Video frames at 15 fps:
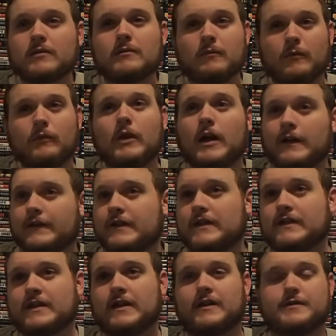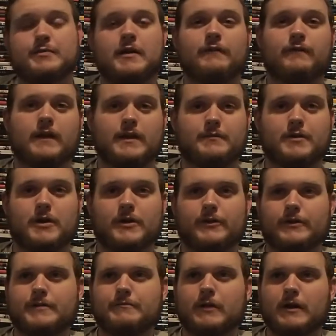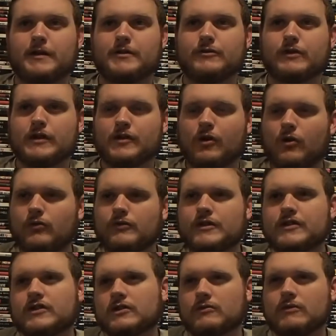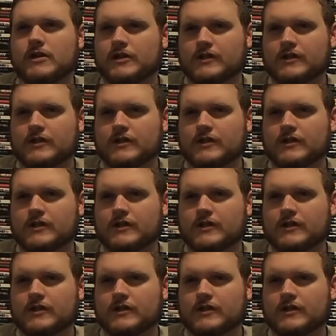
a lot of details about Freddie Mercury. But you can only squeeze